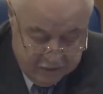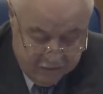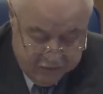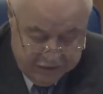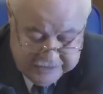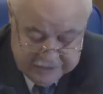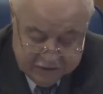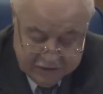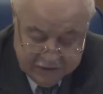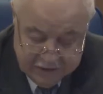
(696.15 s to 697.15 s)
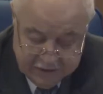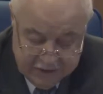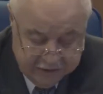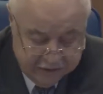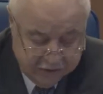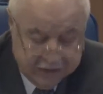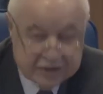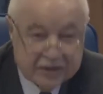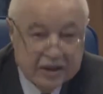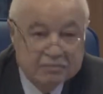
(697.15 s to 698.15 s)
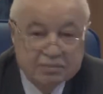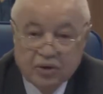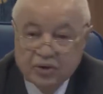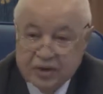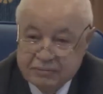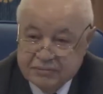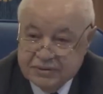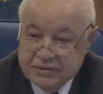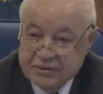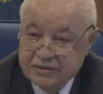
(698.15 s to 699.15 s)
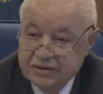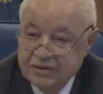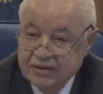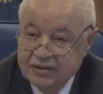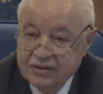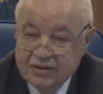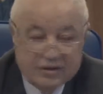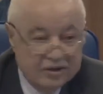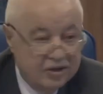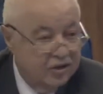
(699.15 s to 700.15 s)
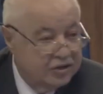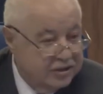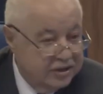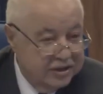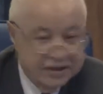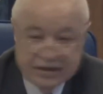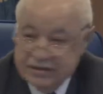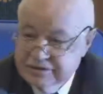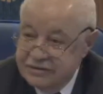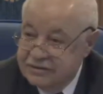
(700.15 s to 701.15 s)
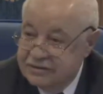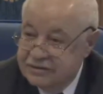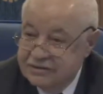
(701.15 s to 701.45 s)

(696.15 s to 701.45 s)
We need educational programs on greenness.